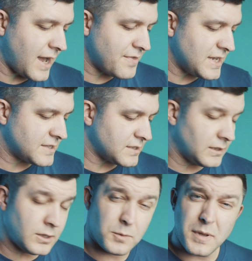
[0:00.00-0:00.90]
think it's a
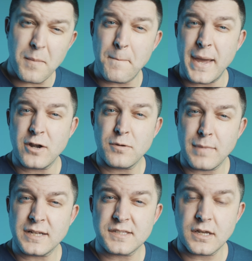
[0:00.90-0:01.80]
little bit better
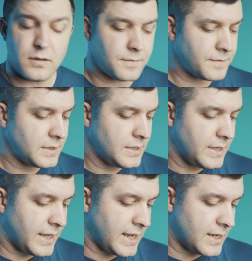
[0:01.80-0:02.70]
myself.
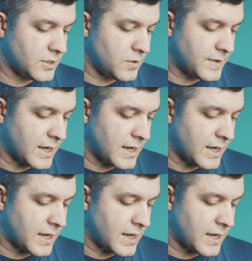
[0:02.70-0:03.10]
And you've got a